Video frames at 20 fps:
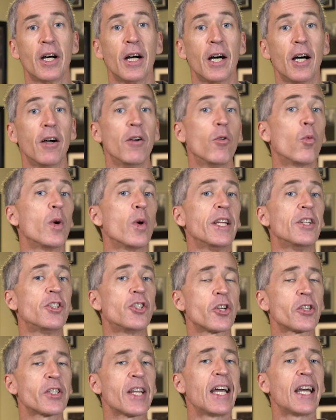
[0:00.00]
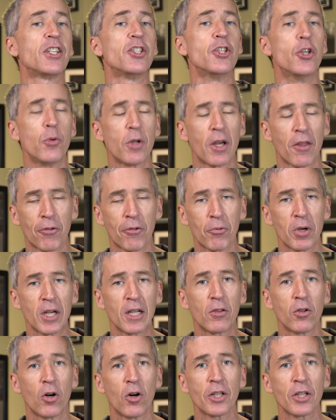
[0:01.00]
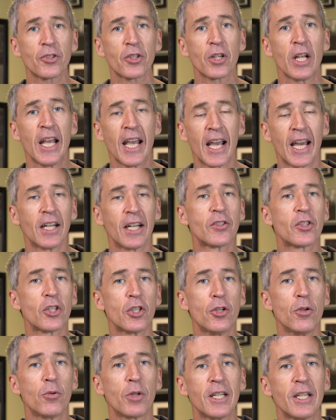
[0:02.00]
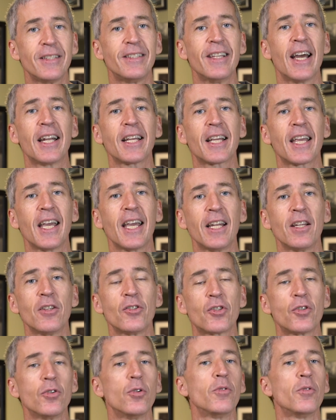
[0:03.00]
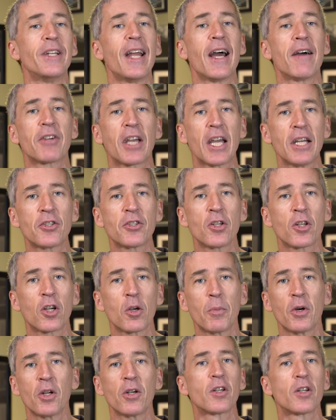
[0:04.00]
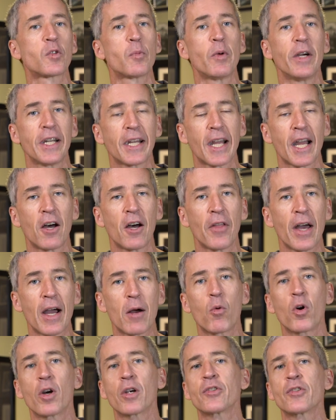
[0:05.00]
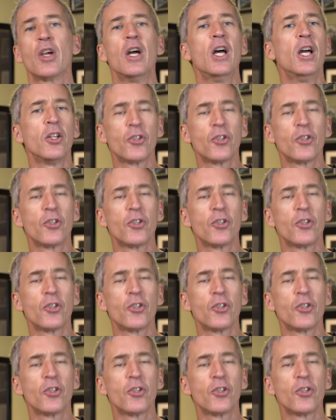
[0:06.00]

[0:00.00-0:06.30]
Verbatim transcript: Uh, we just had Unit 3 launch, and it's a unit dedicated to the navigation component, explaining how that works,